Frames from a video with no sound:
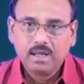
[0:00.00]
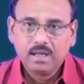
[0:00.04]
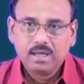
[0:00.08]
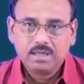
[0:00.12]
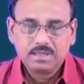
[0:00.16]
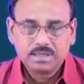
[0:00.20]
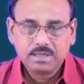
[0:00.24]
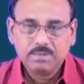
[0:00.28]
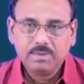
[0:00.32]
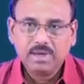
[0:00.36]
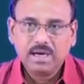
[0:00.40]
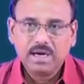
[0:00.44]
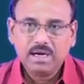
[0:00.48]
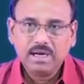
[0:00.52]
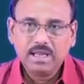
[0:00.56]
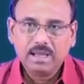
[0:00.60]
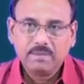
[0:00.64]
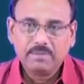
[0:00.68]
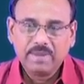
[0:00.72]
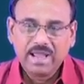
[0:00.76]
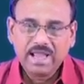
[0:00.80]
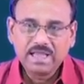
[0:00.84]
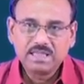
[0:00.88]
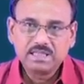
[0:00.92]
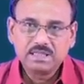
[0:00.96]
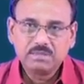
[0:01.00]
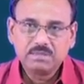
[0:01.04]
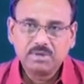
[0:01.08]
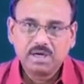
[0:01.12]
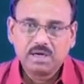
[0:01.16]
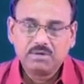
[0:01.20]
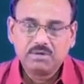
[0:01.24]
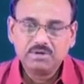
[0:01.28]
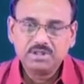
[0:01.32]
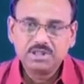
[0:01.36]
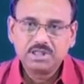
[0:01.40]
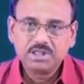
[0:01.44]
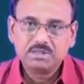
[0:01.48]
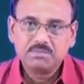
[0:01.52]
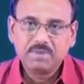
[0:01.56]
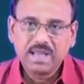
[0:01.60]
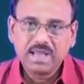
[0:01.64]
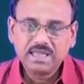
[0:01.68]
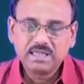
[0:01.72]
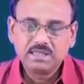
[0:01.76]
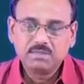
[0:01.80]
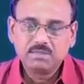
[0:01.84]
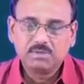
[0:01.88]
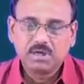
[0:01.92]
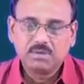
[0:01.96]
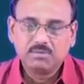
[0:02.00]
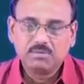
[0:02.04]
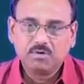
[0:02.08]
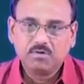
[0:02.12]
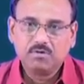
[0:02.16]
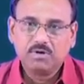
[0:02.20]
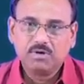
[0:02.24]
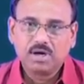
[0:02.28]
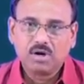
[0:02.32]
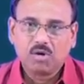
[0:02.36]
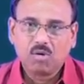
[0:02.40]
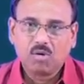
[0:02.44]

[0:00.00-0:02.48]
Similarly, a maxima which is maximum over